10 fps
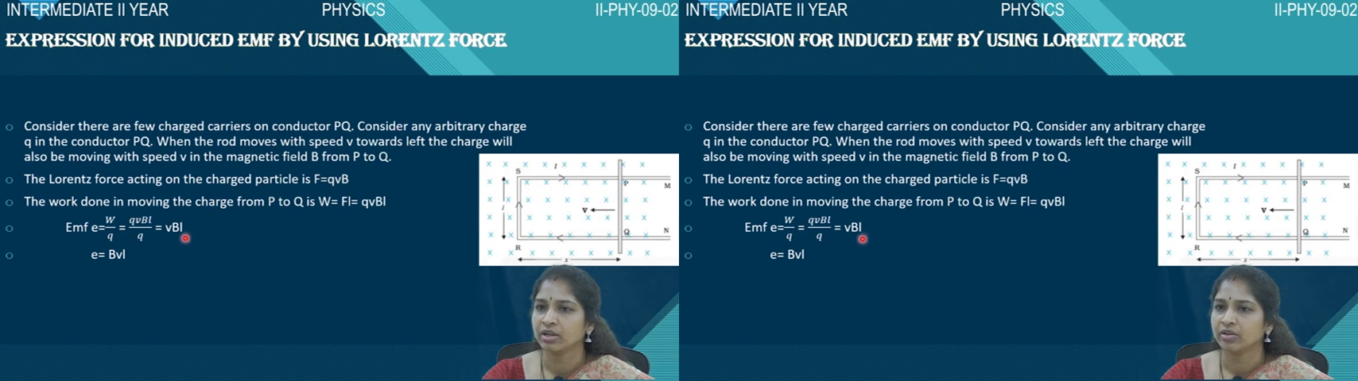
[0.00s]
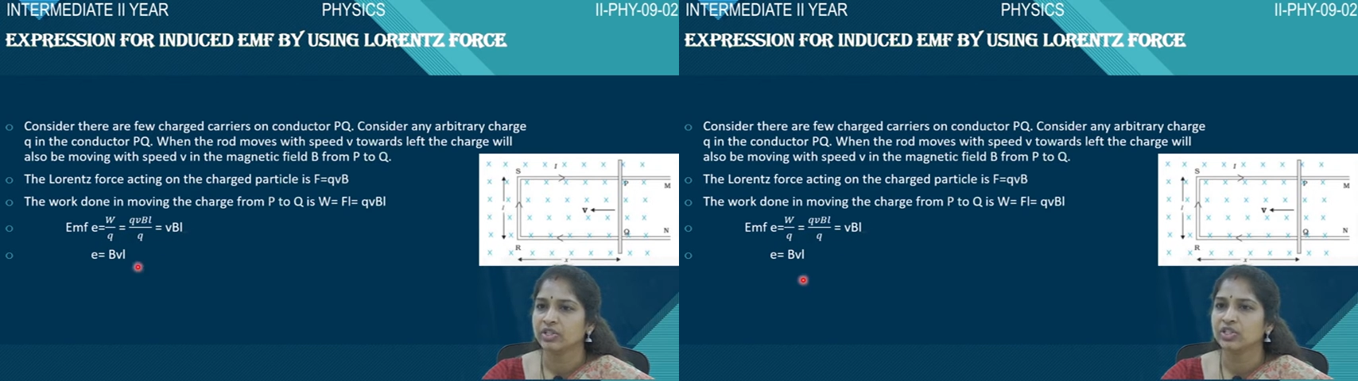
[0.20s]

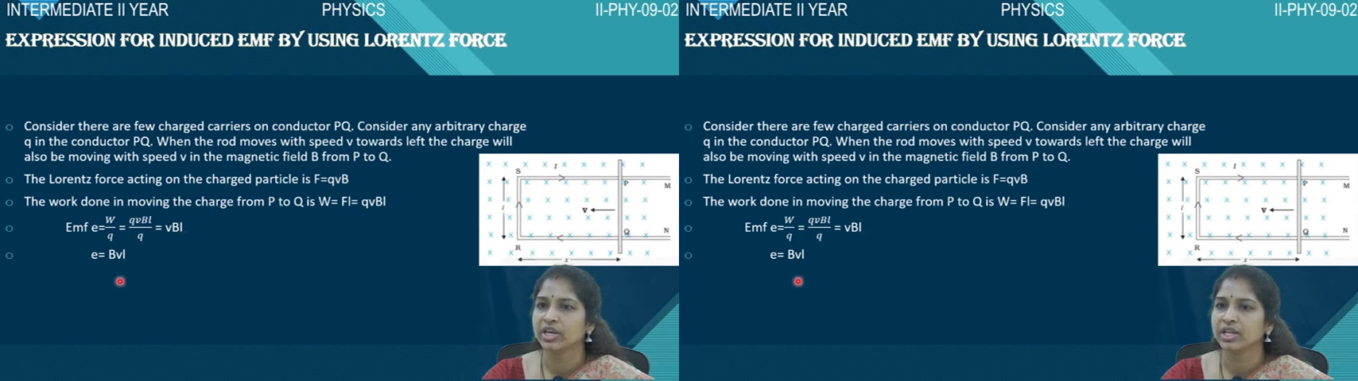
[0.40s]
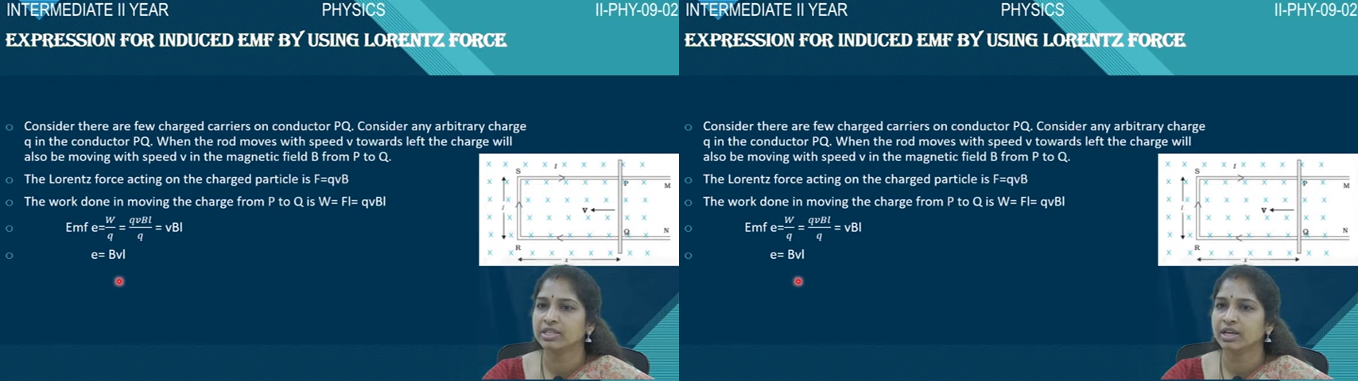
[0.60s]
which
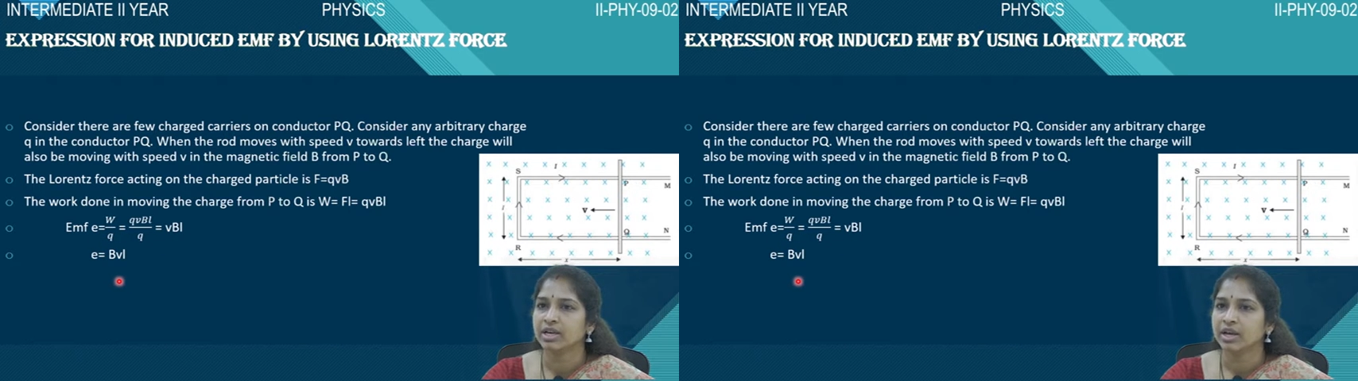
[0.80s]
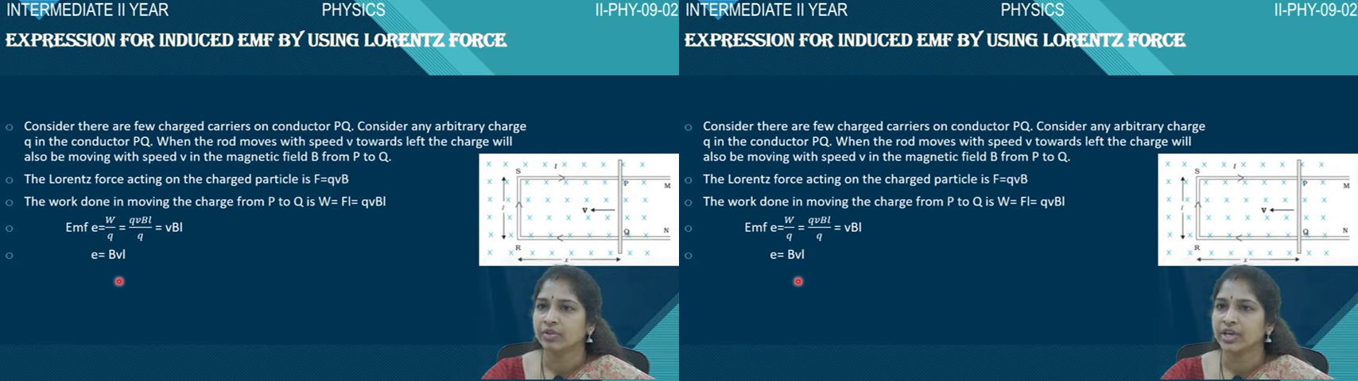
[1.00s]
is
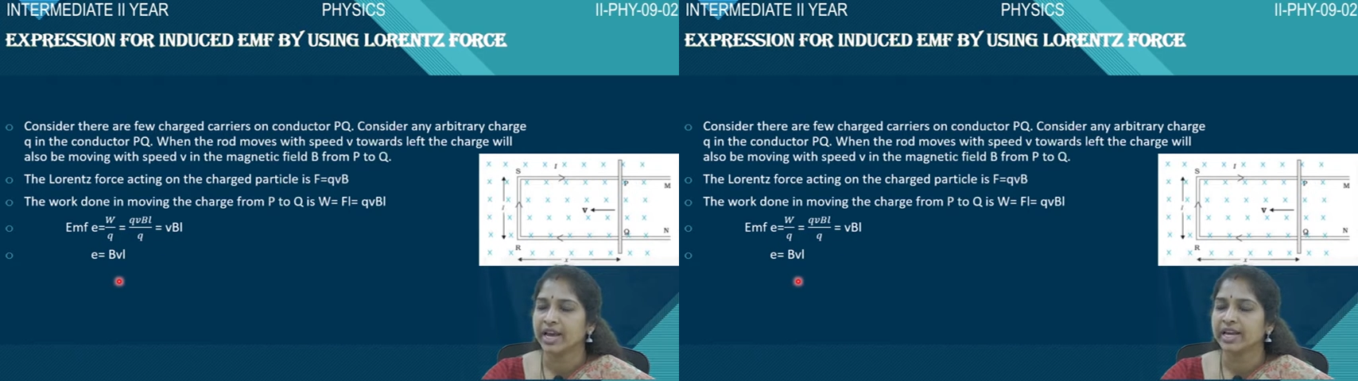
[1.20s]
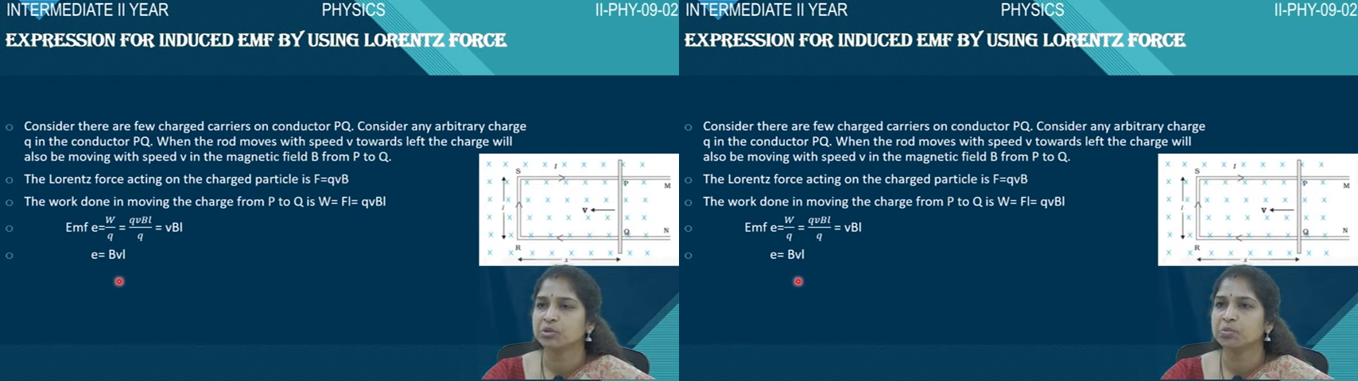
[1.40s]
the
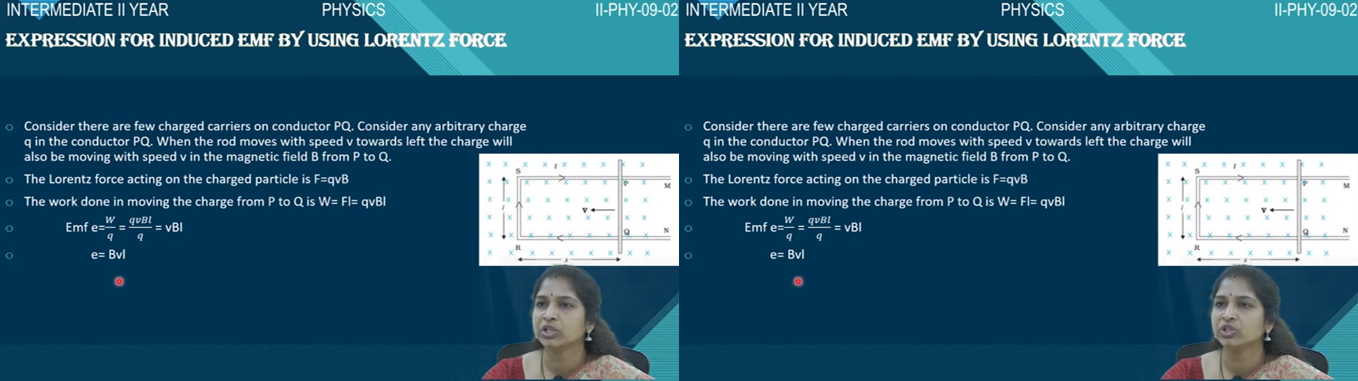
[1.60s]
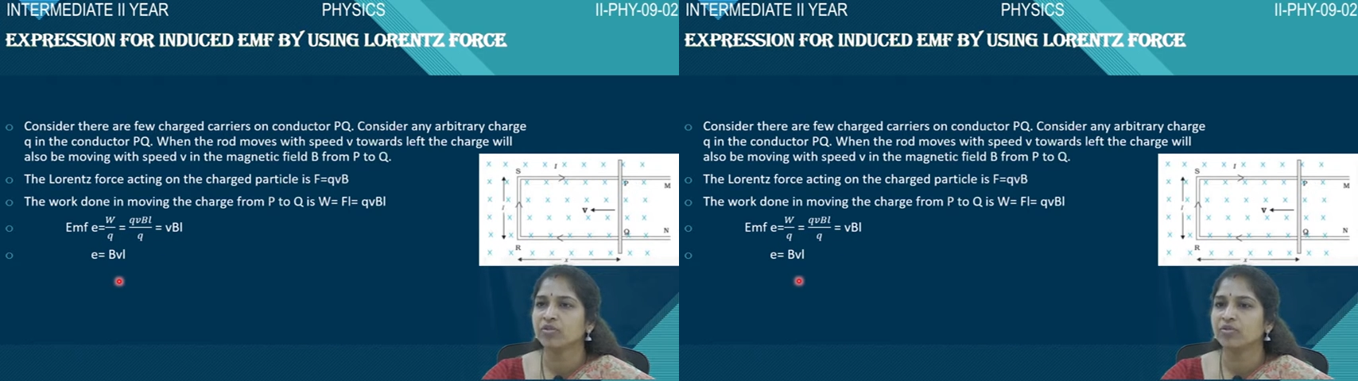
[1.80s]

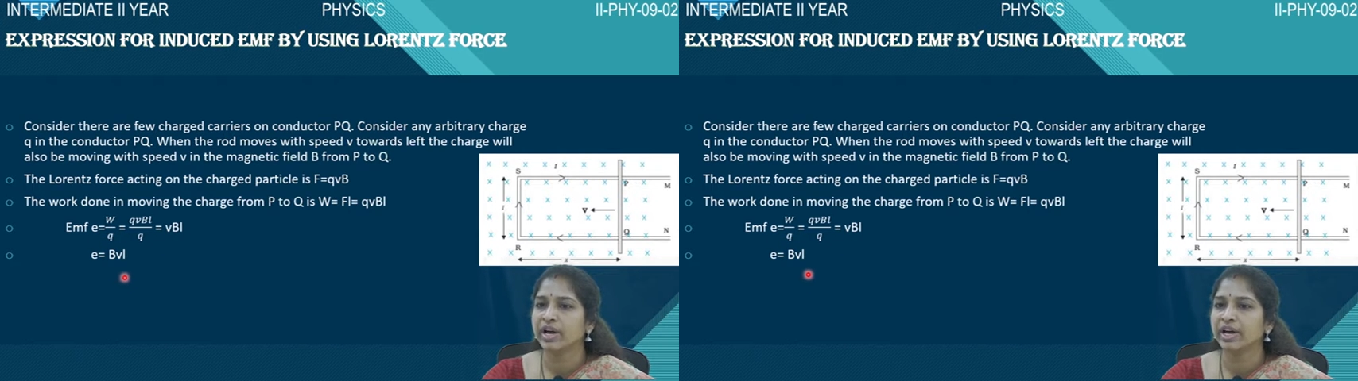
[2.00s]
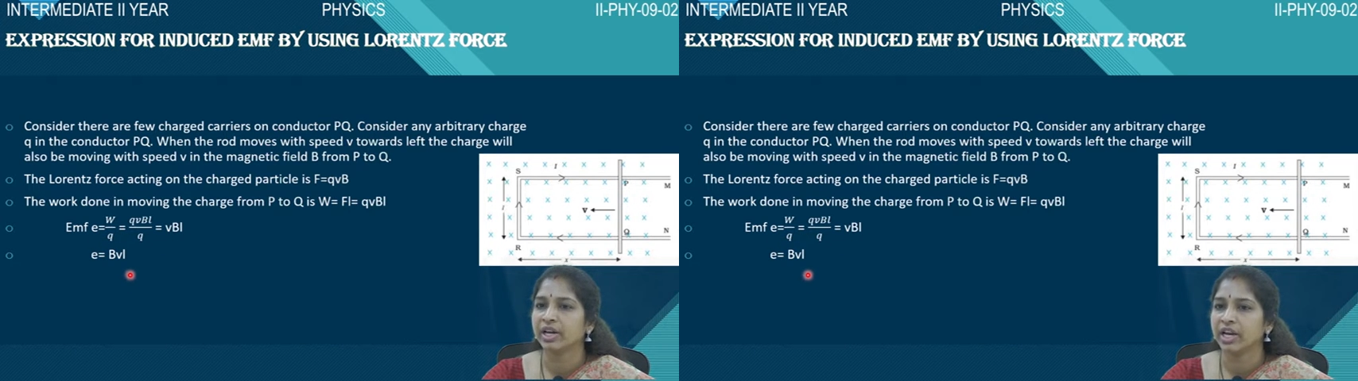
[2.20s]
expression
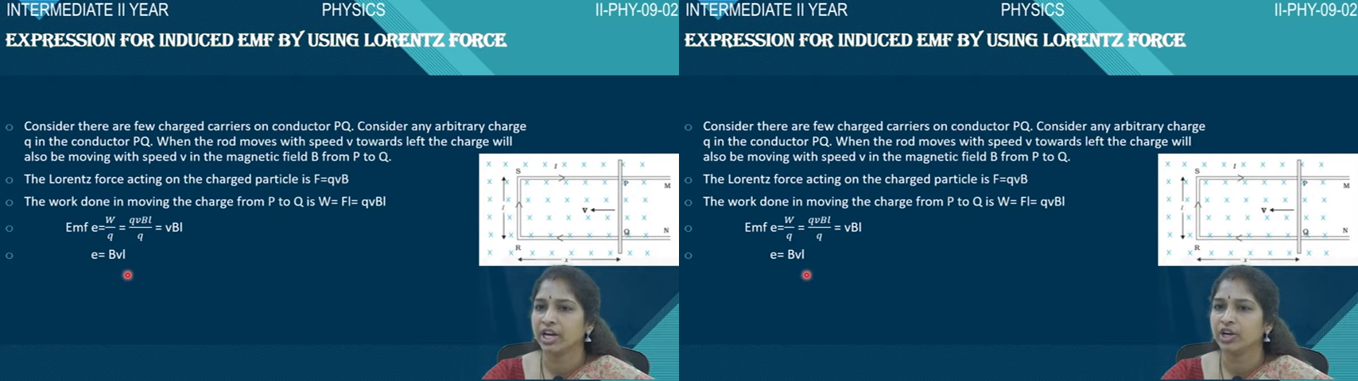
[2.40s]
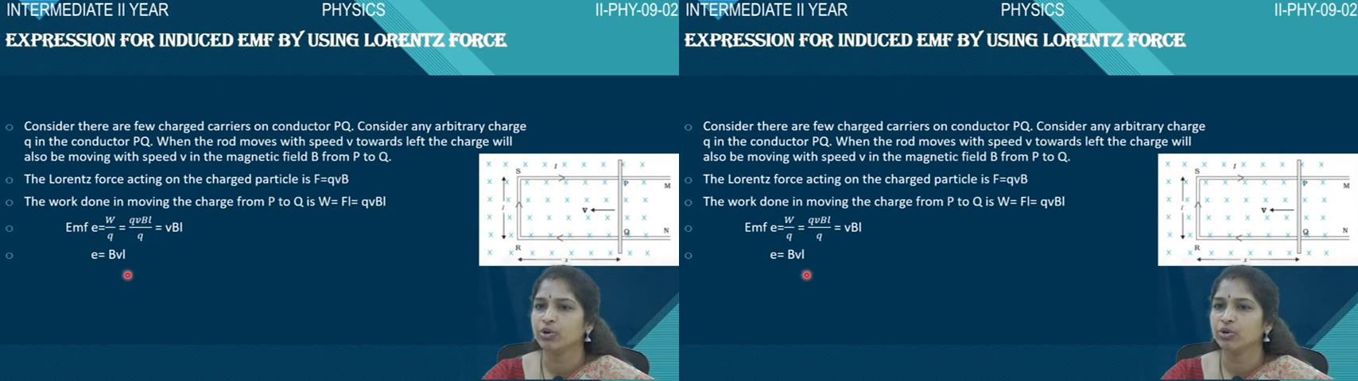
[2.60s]
for
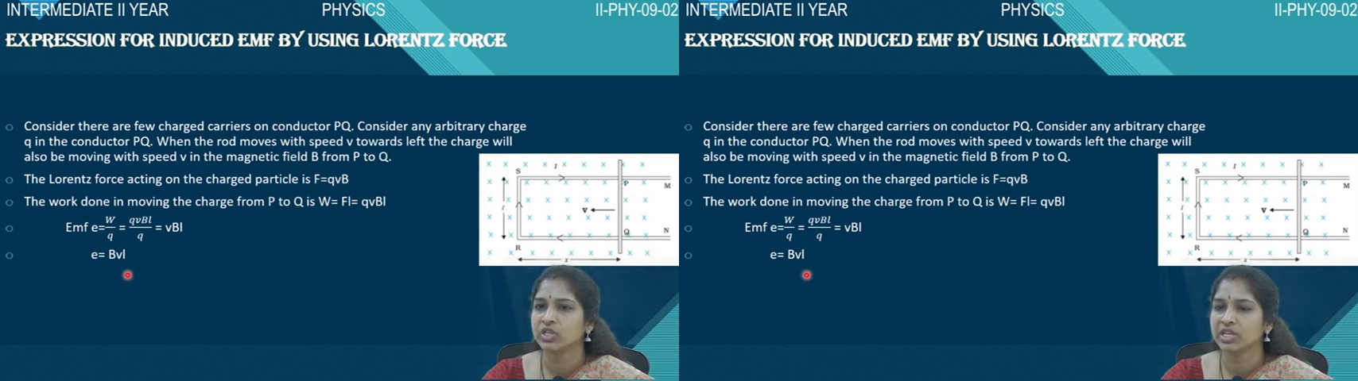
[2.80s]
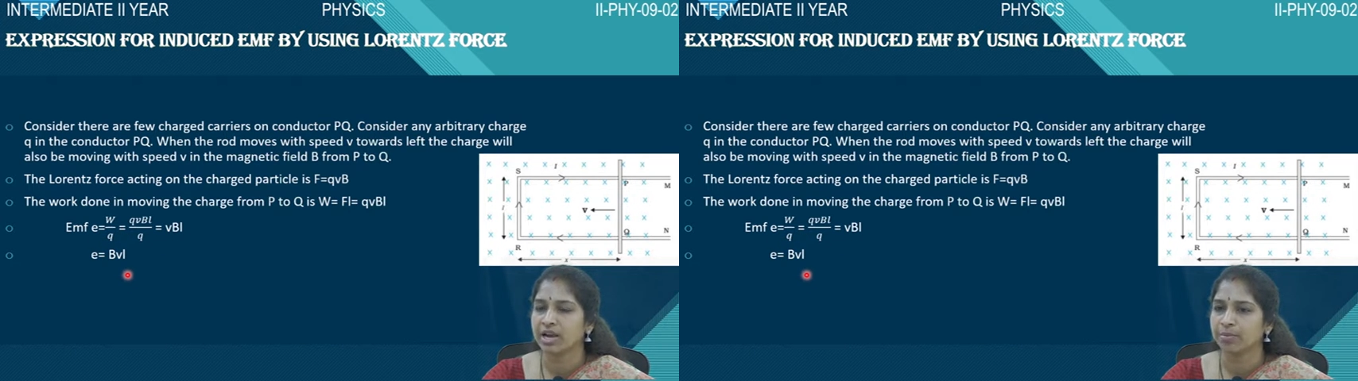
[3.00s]
induced
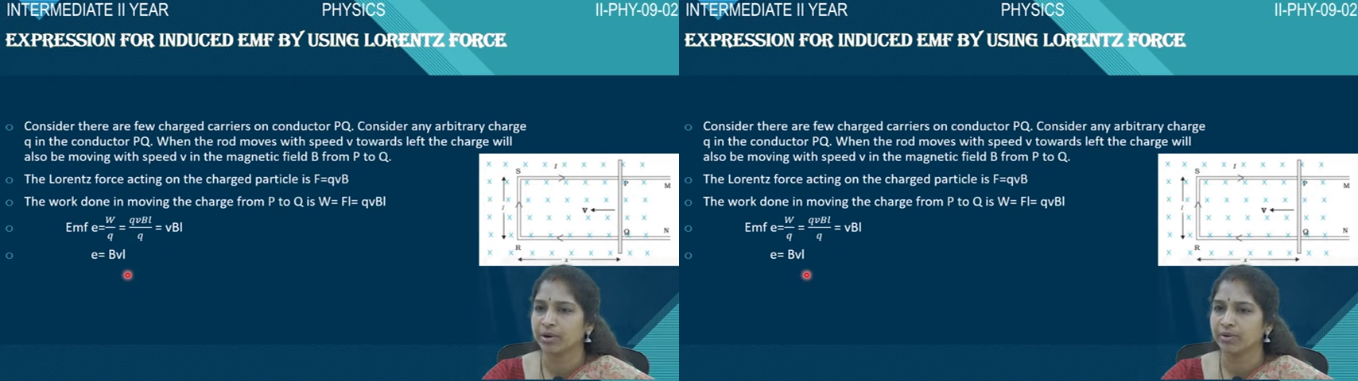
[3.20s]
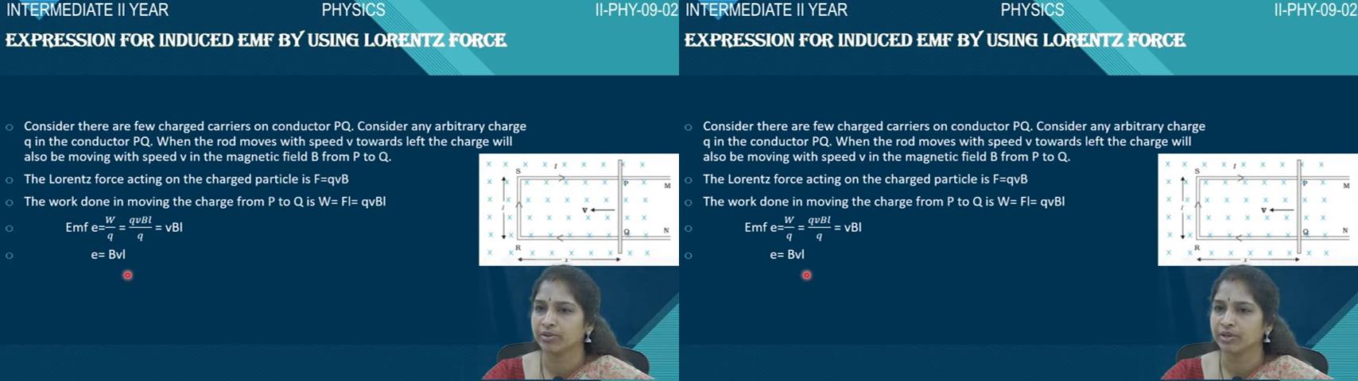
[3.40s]

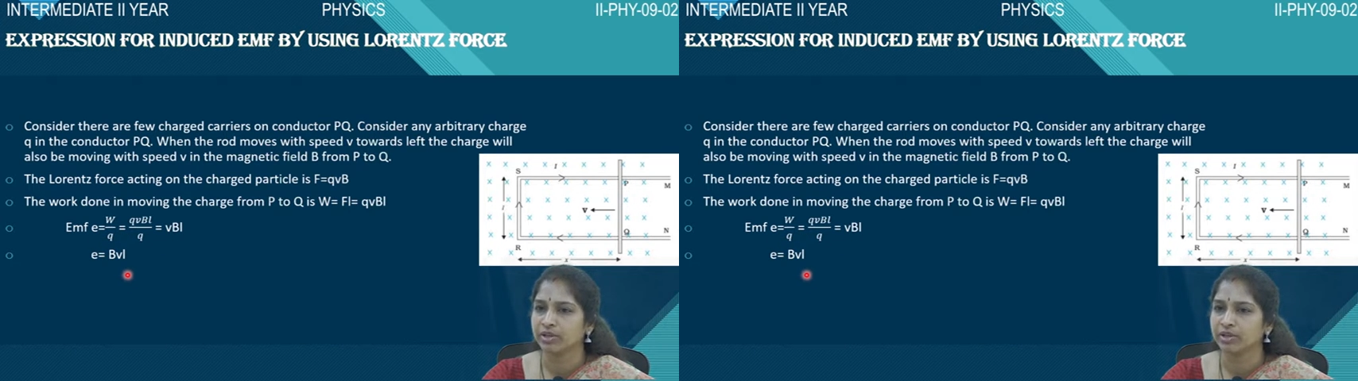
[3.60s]
EMF.